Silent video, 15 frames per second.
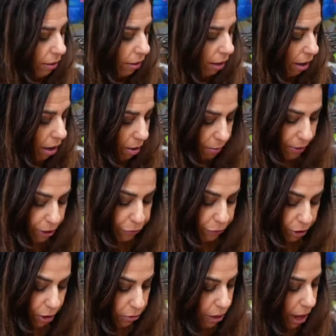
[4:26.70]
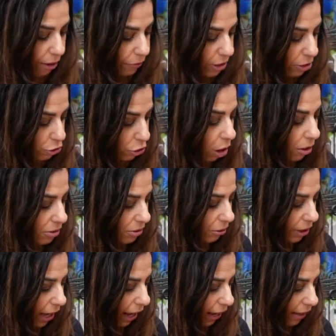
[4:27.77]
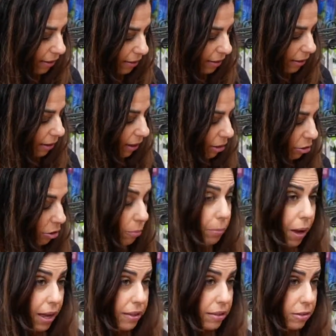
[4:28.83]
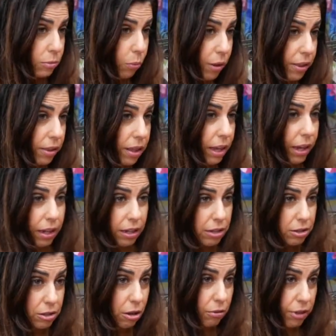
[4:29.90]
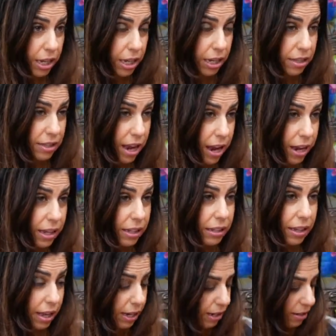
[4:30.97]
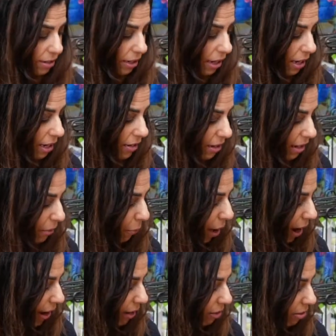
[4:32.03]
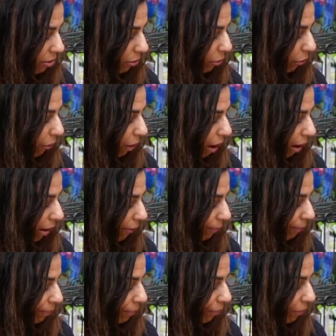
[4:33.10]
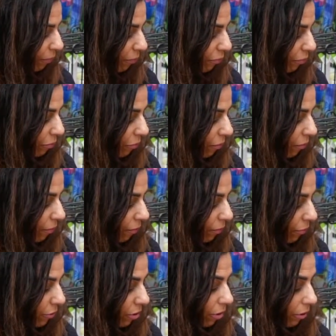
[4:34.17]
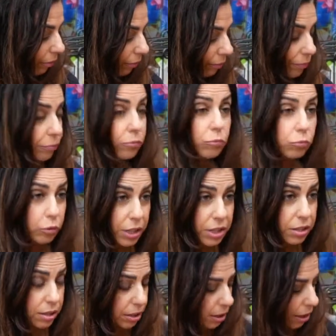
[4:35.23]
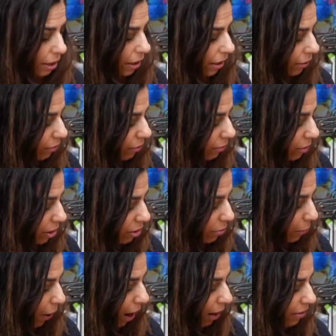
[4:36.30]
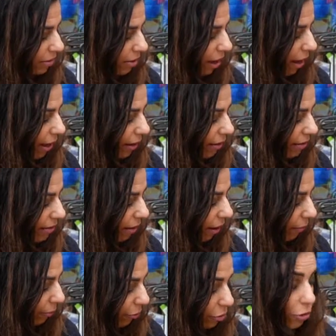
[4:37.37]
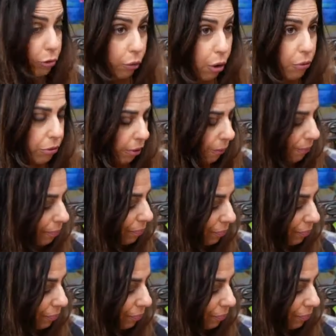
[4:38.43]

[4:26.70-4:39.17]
If you don't have any jars on hand, you can buy this one thing. It's already contained, and it's an easy way to rinse the sprouts and to grow them.